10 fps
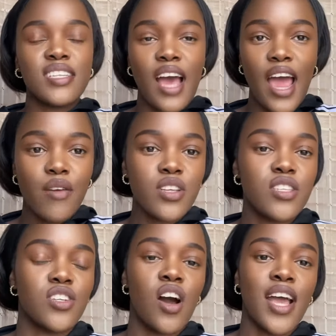Ayra
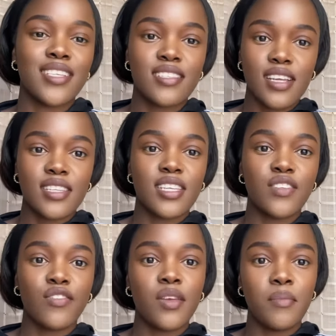Starr has
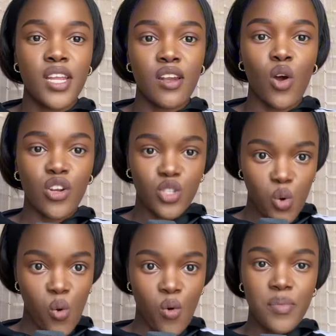successfully been on
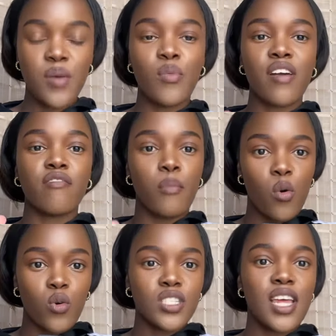tour. People have
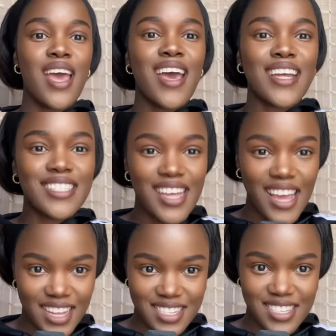bought her
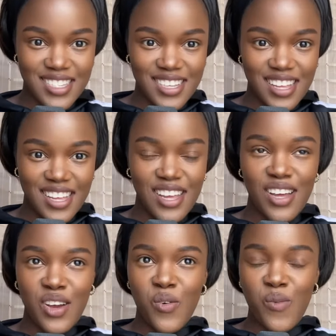tickets.
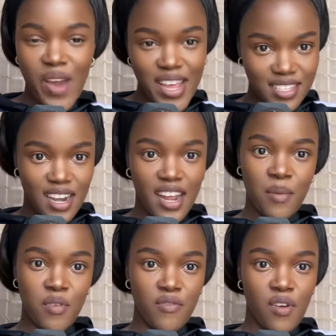Where is that
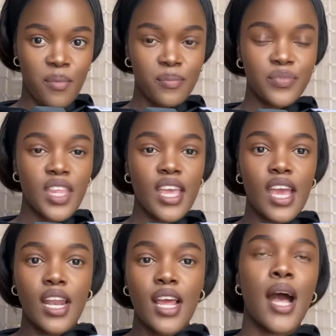coming from?
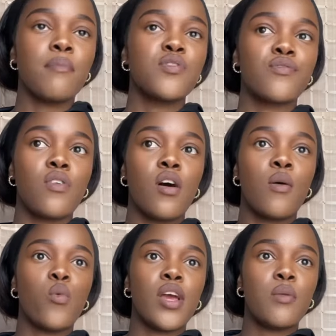It comes from
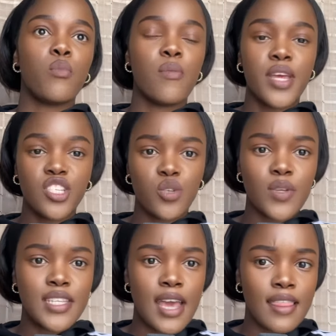when Bomek G
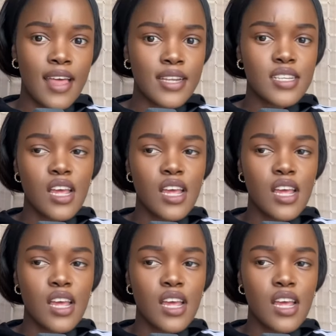was saying that